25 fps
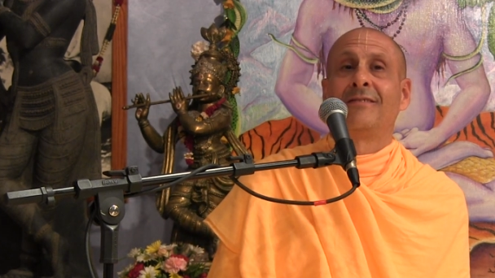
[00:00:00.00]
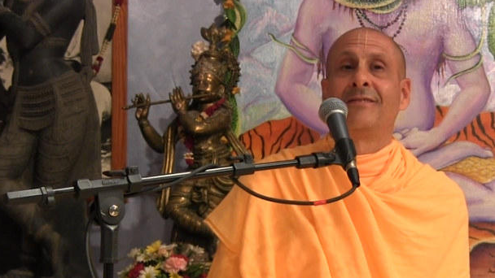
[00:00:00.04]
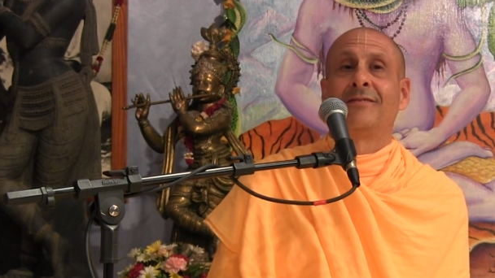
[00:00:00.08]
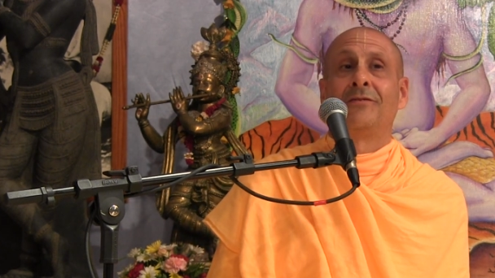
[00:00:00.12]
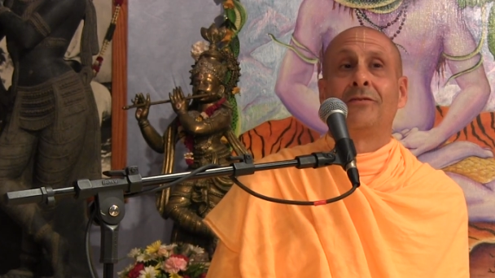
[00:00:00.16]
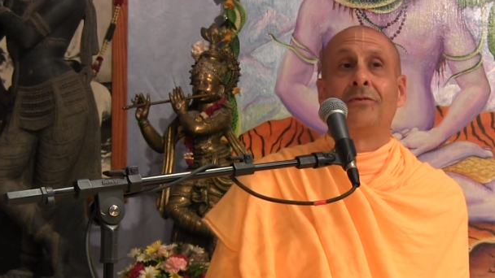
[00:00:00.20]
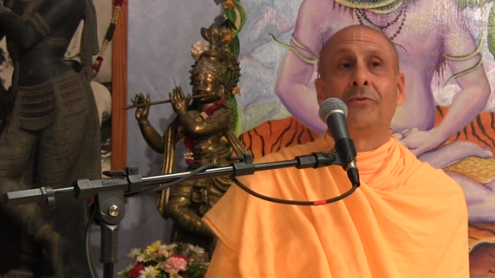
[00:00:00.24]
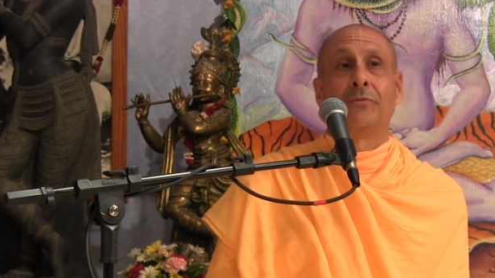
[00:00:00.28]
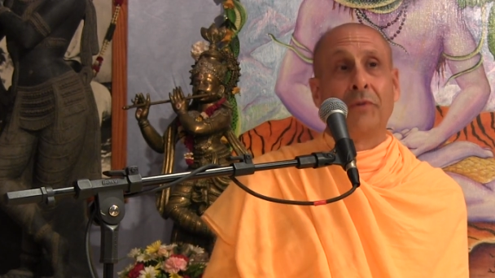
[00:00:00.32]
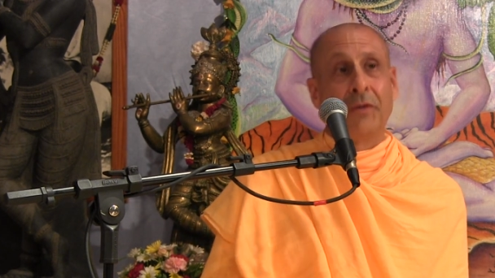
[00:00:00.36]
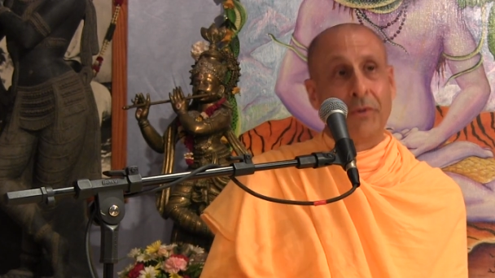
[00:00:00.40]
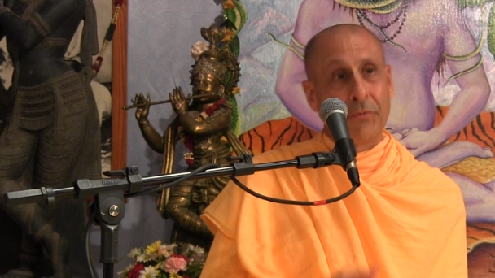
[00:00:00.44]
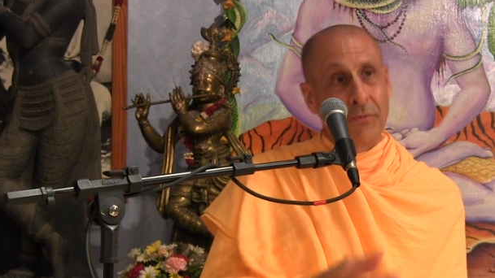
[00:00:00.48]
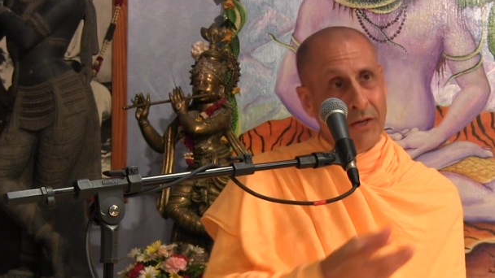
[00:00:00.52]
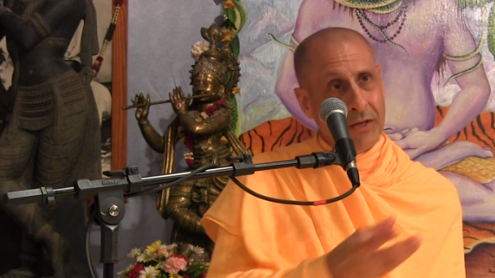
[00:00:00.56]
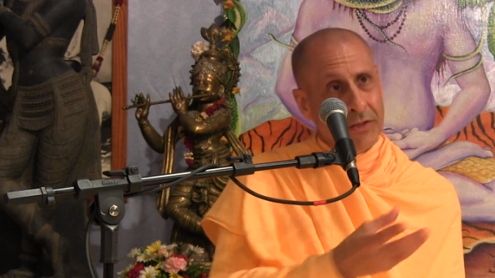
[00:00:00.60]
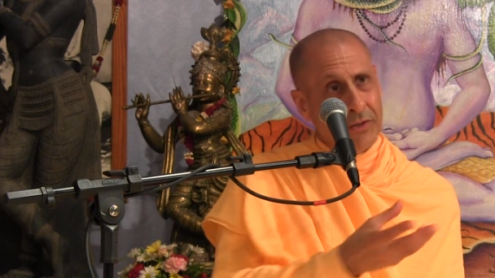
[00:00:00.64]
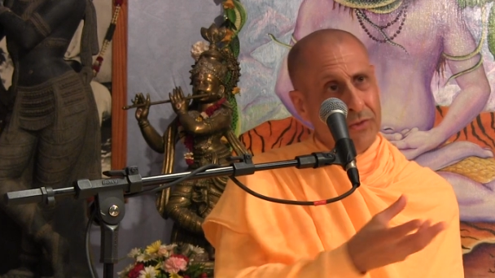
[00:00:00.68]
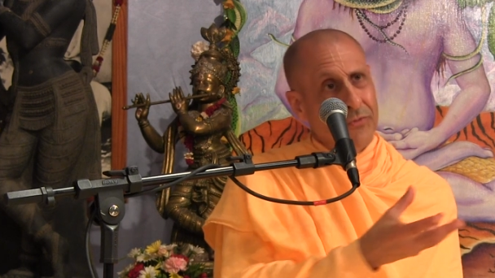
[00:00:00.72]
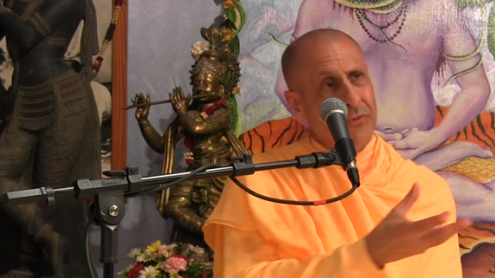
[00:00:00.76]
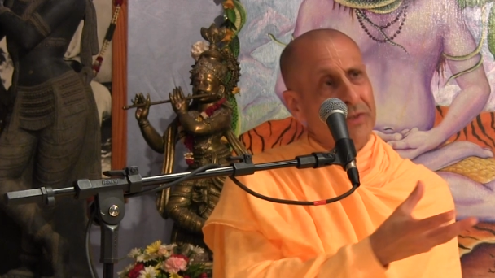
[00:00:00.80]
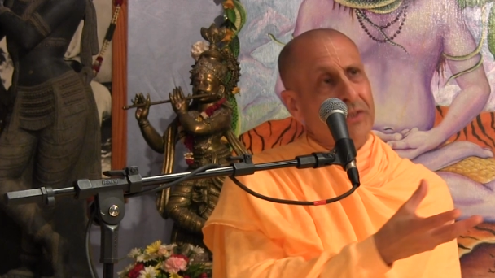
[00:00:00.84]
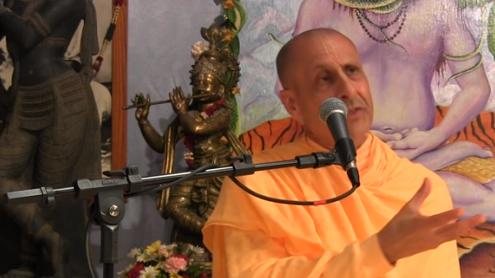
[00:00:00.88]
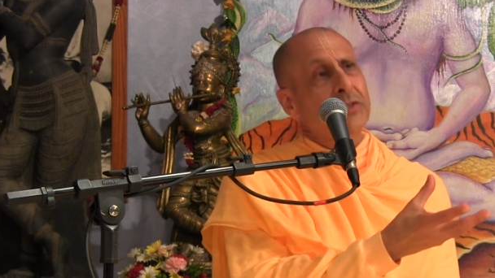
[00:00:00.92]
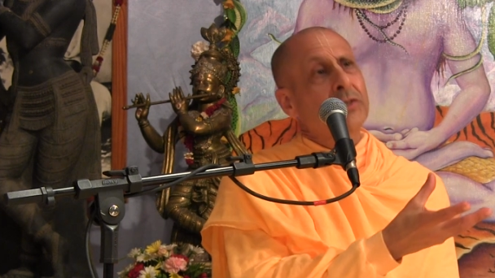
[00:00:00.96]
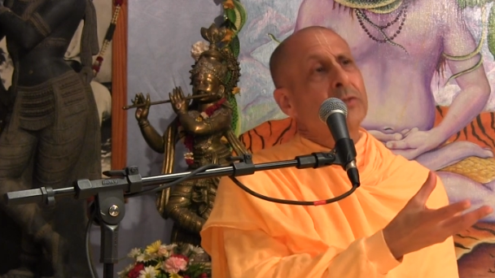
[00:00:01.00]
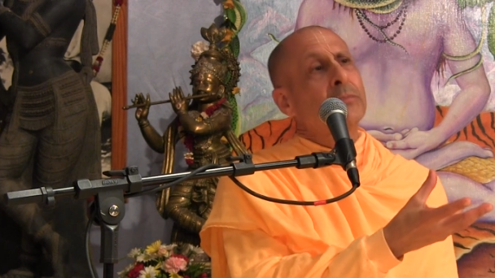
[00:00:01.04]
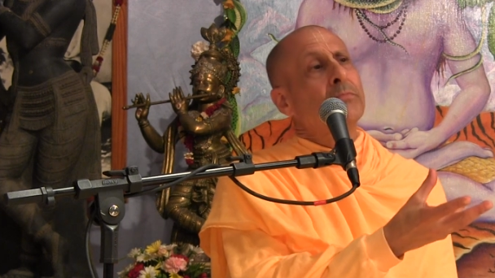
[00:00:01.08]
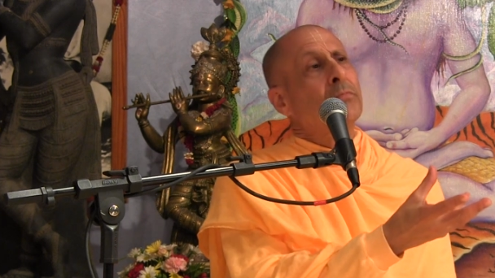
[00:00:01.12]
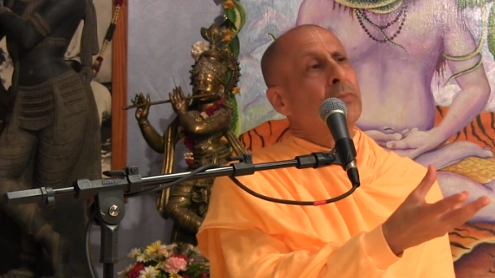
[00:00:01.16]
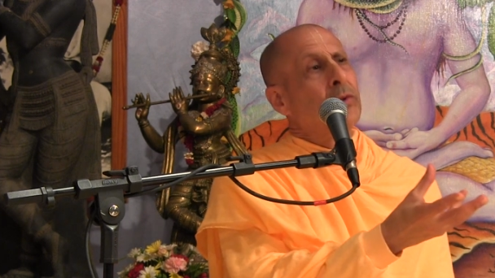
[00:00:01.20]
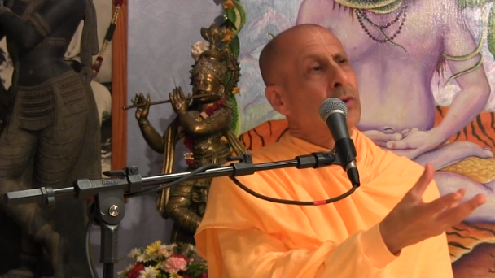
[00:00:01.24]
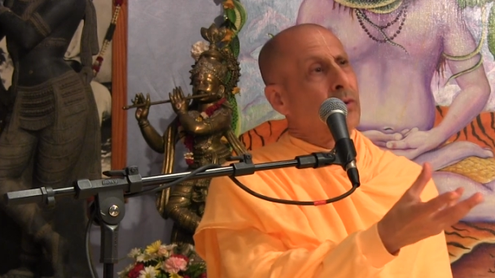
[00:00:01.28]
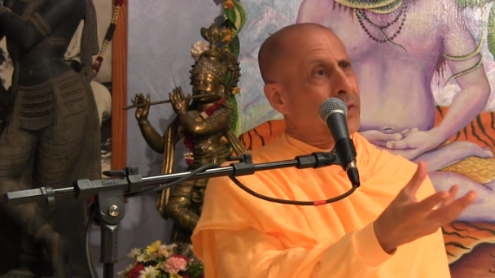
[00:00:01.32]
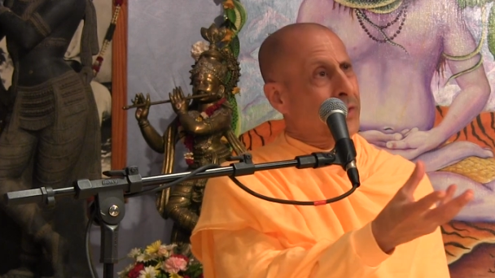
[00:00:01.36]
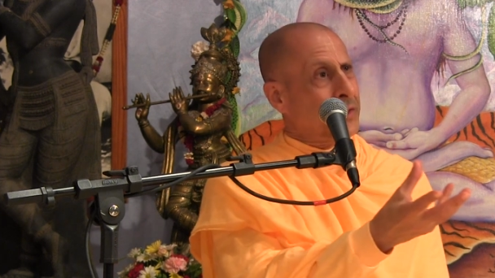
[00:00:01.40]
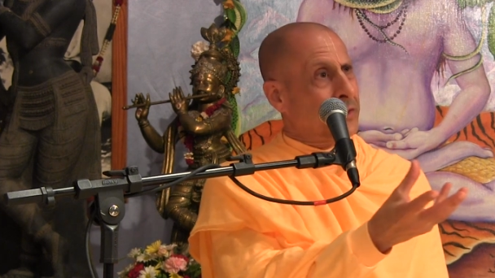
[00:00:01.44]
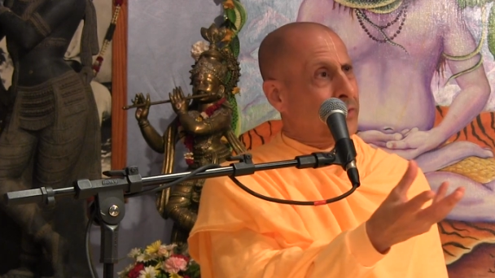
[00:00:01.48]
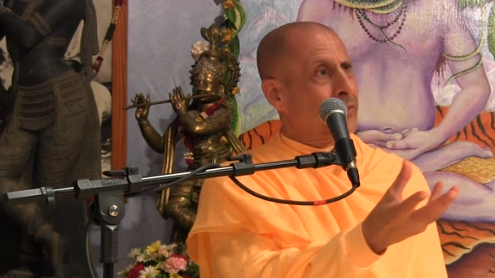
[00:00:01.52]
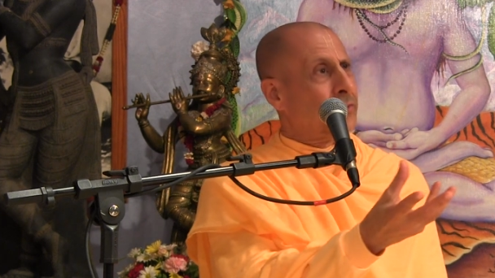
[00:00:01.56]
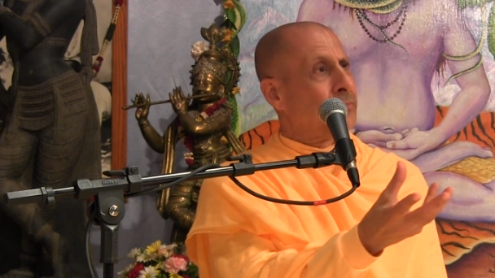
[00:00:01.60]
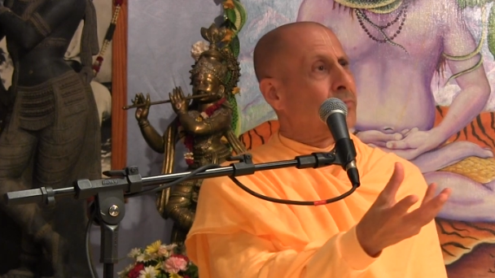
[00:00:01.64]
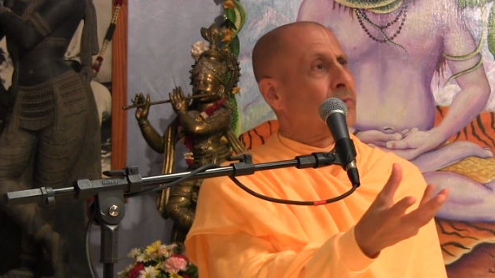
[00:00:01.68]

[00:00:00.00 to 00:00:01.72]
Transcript: Do we want to exploit the